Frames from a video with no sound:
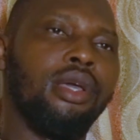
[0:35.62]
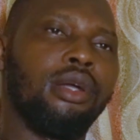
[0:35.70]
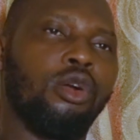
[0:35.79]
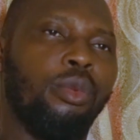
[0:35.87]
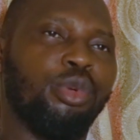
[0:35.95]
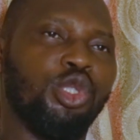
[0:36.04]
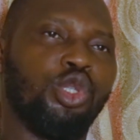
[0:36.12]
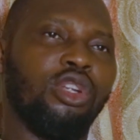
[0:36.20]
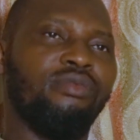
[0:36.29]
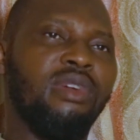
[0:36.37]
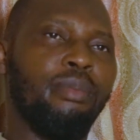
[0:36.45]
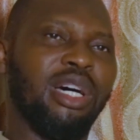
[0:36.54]
composition
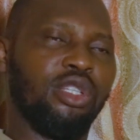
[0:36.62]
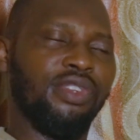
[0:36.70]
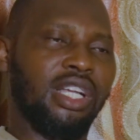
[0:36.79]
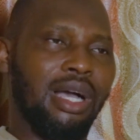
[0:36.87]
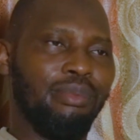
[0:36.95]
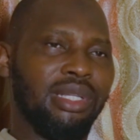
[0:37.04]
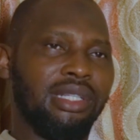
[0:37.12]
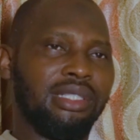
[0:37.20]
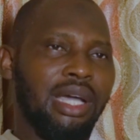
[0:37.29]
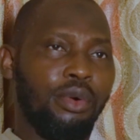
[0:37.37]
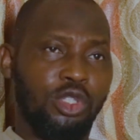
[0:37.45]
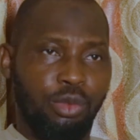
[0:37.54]
of members of the
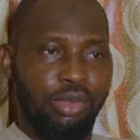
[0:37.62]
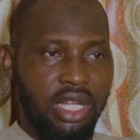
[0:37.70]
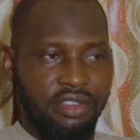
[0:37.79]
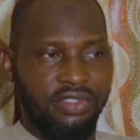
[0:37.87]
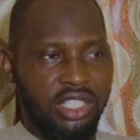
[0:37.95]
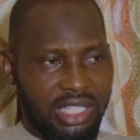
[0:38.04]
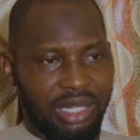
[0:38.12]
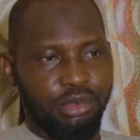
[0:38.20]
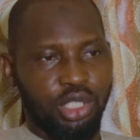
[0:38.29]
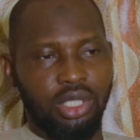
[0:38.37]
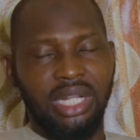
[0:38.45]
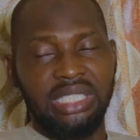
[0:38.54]
cabinet. I want to believe this
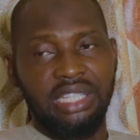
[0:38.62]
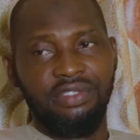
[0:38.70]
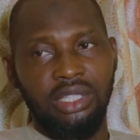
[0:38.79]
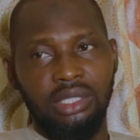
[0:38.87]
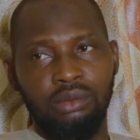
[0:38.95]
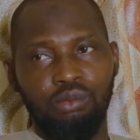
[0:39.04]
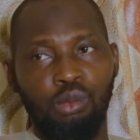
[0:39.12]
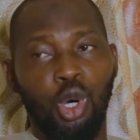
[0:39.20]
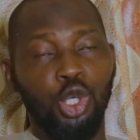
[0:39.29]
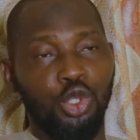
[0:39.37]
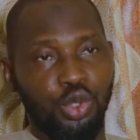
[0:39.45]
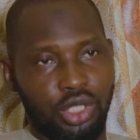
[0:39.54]
administration has given
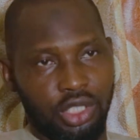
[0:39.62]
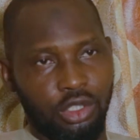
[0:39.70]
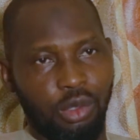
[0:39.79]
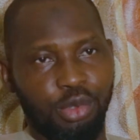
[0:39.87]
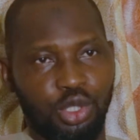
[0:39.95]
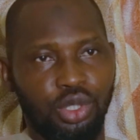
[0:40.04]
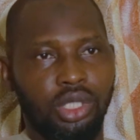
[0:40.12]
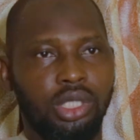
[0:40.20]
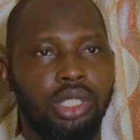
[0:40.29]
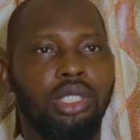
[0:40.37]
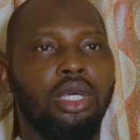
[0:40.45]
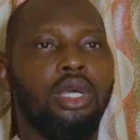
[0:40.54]
more youth the
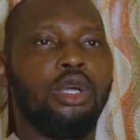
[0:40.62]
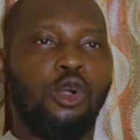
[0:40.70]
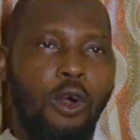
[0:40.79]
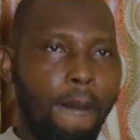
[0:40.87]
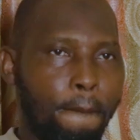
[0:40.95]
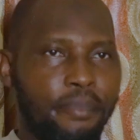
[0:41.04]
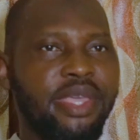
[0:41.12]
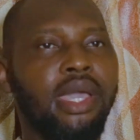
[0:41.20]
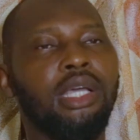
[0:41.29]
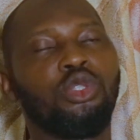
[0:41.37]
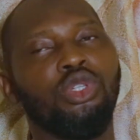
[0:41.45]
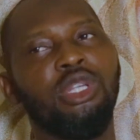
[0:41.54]
opportunity
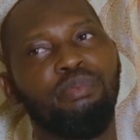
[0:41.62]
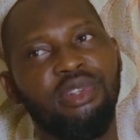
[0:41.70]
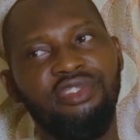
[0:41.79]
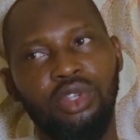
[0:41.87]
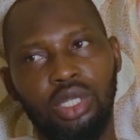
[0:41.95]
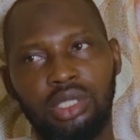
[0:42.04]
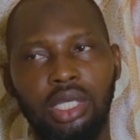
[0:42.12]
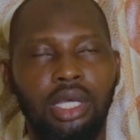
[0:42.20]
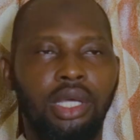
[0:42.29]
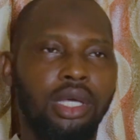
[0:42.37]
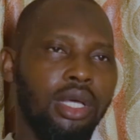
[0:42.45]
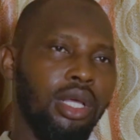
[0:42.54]
compared to the previous
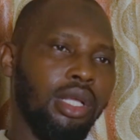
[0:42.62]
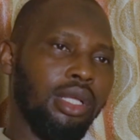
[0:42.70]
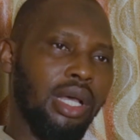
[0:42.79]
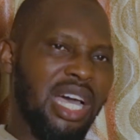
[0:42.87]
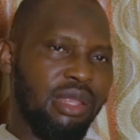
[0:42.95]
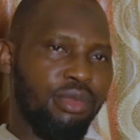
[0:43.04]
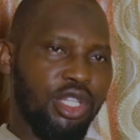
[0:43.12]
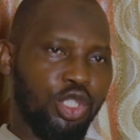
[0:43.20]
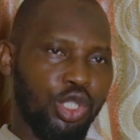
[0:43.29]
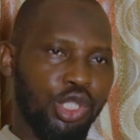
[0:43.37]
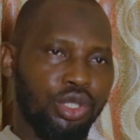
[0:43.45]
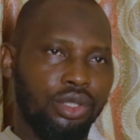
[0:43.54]

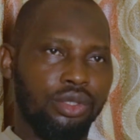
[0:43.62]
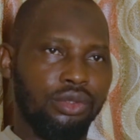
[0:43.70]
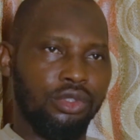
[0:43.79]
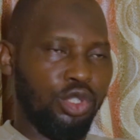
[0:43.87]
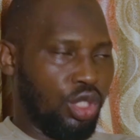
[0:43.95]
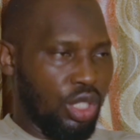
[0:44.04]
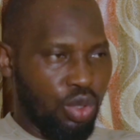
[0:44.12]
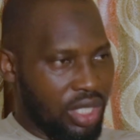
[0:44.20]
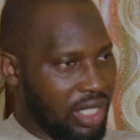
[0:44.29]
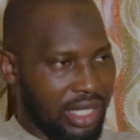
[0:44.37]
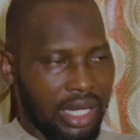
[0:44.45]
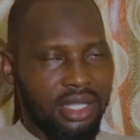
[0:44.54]
administration. The
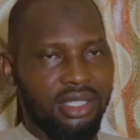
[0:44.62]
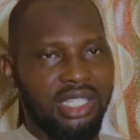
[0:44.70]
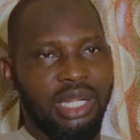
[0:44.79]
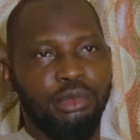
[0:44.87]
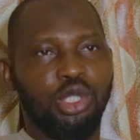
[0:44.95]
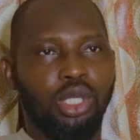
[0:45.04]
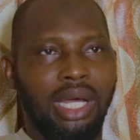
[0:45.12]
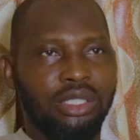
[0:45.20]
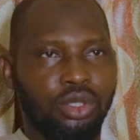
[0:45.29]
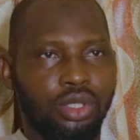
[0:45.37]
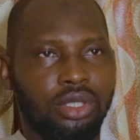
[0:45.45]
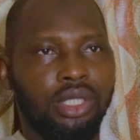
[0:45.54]
only challenge this administration
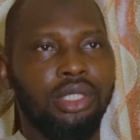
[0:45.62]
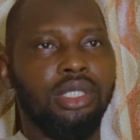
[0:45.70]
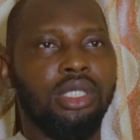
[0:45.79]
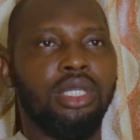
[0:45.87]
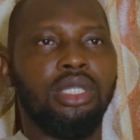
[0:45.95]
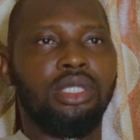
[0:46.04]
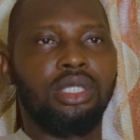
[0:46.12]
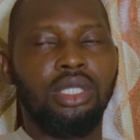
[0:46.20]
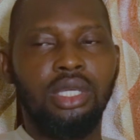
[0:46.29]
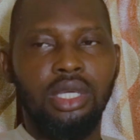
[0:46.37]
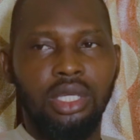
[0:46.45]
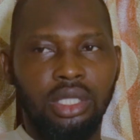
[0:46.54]
has gotten is
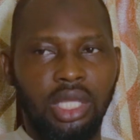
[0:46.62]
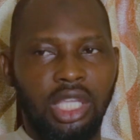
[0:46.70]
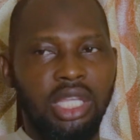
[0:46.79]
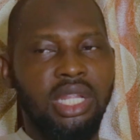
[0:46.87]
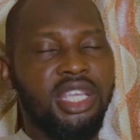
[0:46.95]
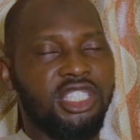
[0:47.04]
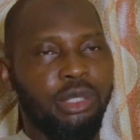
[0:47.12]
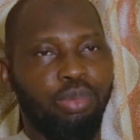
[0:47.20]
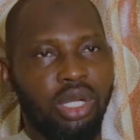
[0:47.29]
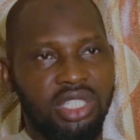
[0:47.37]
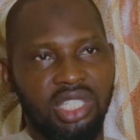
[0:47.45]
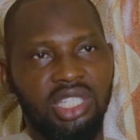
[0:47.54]
taking hasty
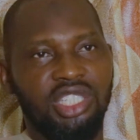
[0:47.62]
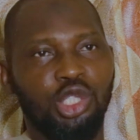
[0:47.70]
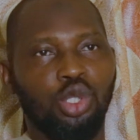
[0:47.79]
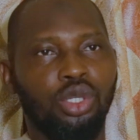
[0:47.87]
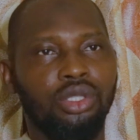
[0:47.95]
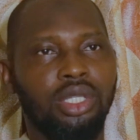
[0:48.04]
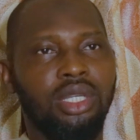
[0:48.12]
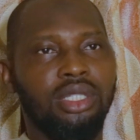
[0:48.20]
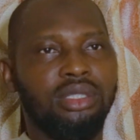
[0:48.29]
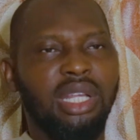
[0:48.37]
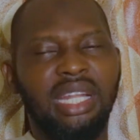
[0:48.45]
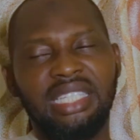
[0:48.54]
policy decision
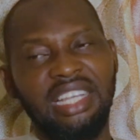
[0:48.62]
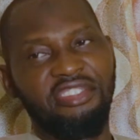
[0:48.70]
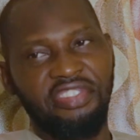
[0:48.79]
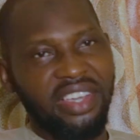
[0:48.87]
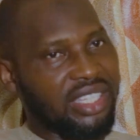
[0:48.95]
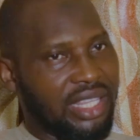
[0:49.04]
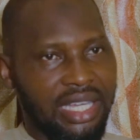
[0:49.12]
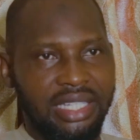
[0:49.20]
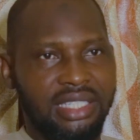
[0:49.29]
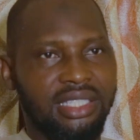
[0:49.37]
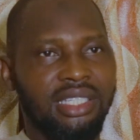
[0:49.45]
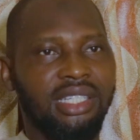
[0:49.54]
that has
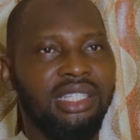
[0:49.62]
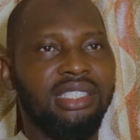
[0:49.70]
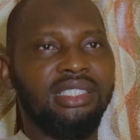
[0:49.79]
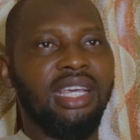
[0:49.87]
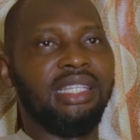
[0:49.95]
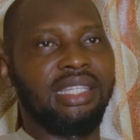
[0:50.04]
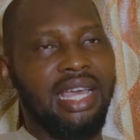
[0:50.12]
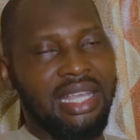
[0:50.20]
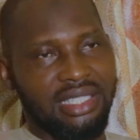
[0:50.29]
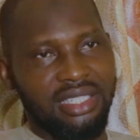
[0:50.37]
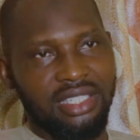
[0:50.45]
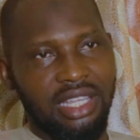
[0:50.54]
affected the
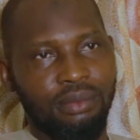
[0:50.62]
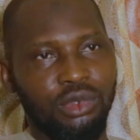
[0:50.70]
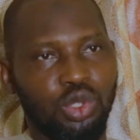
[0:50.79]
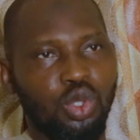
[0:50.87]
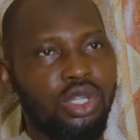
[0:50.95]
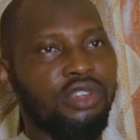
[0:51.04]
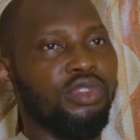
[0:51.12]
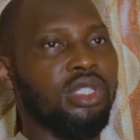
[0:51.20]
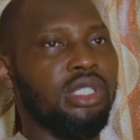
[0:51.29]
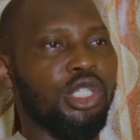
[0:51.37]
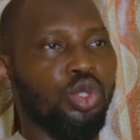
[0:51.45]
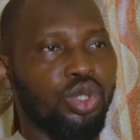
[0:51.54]
entire system. So
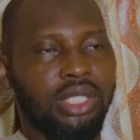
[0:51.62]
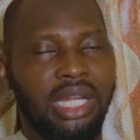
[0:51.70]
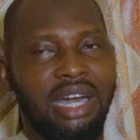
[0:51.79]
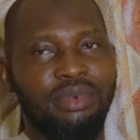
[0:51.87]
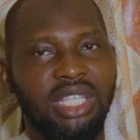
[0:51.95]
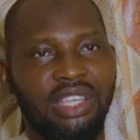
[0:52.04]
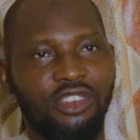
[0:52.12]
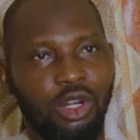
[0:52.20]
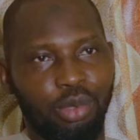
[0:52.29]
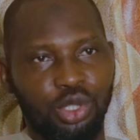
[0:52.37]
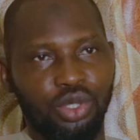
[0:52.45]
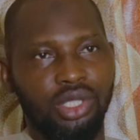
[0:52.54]
even the youth that have been given
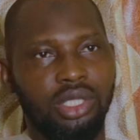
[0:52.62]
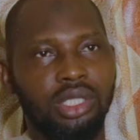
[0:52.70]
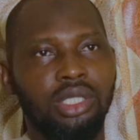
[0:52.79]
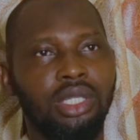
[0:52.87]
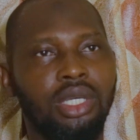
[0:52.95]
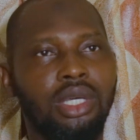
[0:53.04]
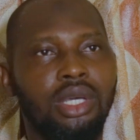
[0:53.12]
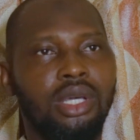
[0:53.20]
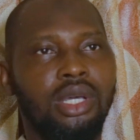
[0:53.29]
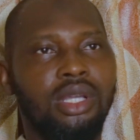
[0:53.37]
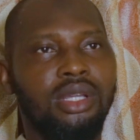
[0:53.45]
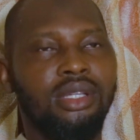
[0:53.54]
opportunity,
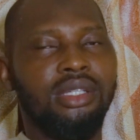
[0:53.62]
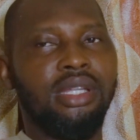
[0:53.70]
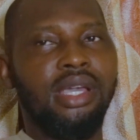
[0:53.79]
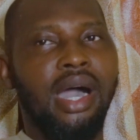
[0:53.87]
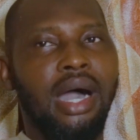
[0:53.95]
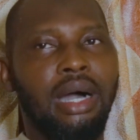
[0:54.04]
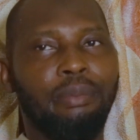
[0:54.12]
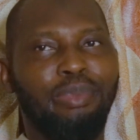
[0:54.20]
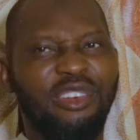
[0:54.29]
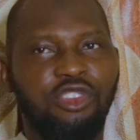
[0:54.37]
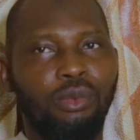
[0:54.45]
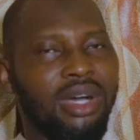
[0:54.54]
their
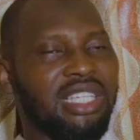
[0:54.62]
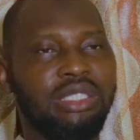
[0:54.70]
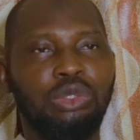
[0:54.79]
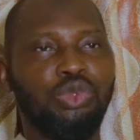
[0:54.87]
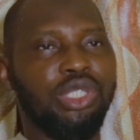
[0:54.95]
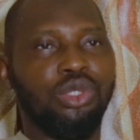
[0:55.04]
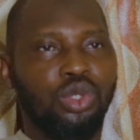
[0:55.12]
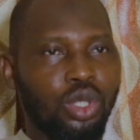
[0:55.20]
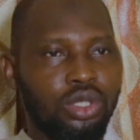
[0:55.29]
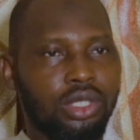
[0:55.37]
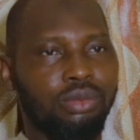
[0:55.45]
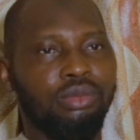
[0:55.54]
performance will
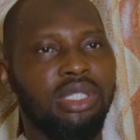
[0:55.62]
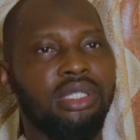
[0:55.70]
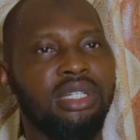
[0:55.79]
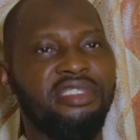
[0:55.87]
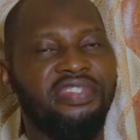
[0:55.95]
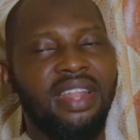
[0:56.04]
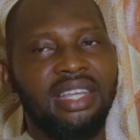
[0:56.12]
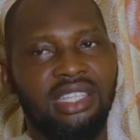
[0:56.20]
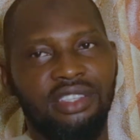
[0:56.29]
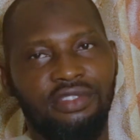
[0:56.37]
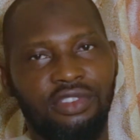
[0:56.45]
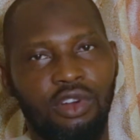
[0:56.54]
not be
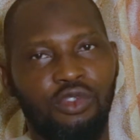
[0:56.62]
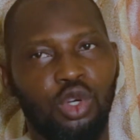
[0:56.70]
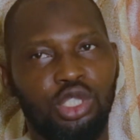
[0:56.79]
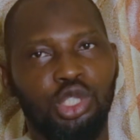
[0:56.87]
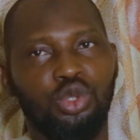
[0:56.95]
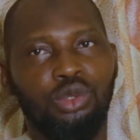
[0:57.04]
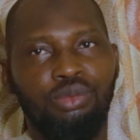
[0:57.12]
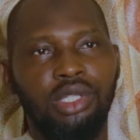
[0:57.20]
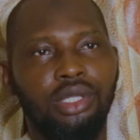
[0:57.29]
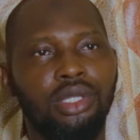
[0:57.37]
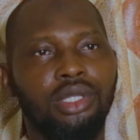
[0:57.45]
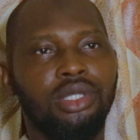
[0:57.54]
reflective of what it should
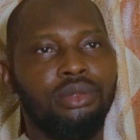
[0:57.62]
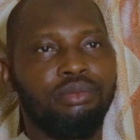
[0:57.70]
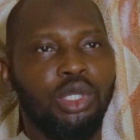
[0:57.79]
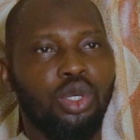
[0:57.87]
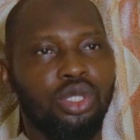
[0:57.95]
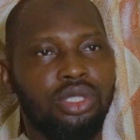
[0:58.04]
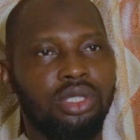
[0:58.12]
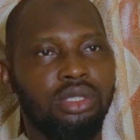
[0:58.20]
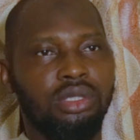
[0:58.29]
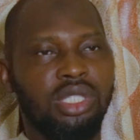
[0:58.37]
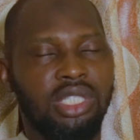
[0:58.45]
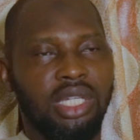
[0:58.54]
be, because
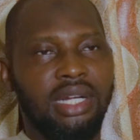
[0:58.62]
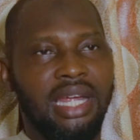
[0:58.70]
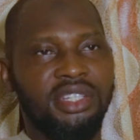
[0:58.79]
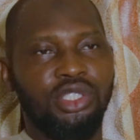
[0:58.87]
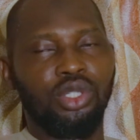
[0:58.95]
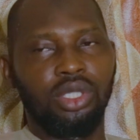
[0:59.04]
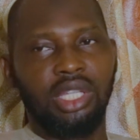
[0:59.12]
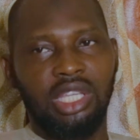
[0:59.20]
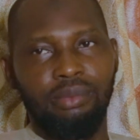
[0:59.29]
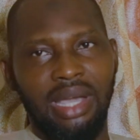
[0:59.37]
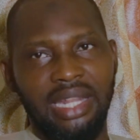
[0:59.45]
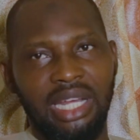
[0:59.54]
the general decision
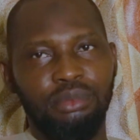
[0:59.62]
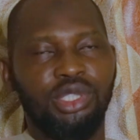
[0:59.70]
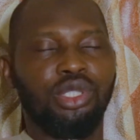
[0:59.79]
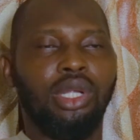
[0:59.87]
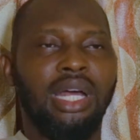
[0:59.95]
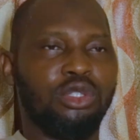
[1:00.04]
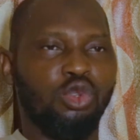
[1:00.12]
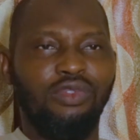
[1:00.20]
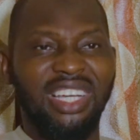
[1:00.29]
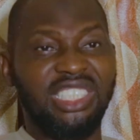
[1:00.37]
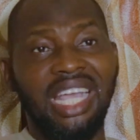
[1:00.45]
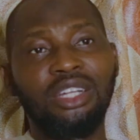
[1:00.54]
taken by the administration has
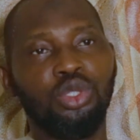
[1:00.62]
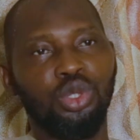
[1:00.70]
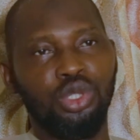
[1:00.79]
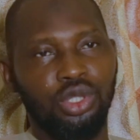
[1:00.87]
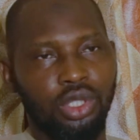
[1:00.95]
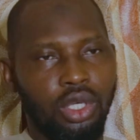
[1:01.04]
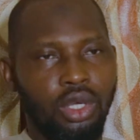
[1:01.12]
overshadowed